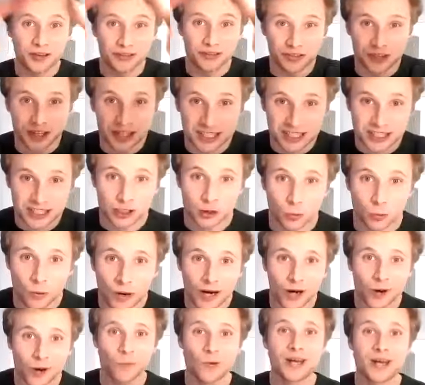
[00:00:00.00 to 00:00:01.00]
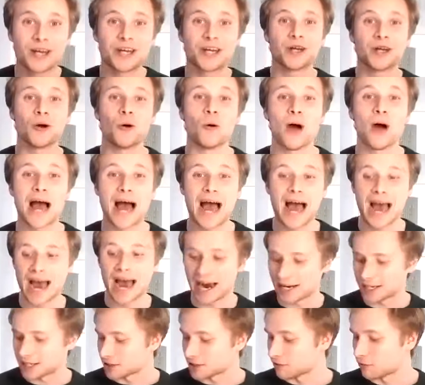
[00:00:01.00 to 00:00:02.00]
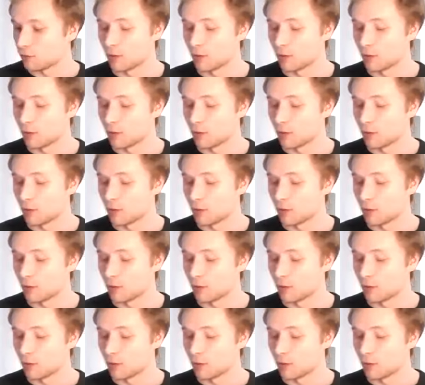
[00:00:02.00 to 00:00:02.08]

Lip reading: this square window, active.